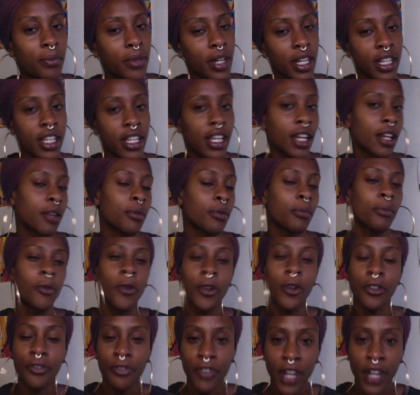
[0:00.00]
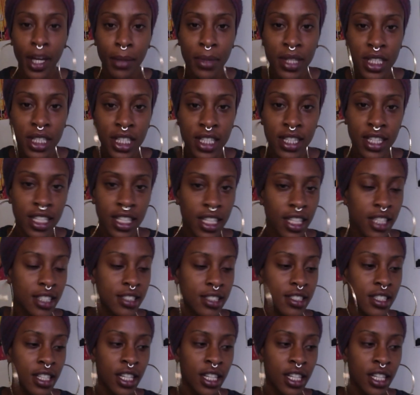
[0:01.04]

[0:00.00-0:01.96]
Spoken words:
Again, more family things,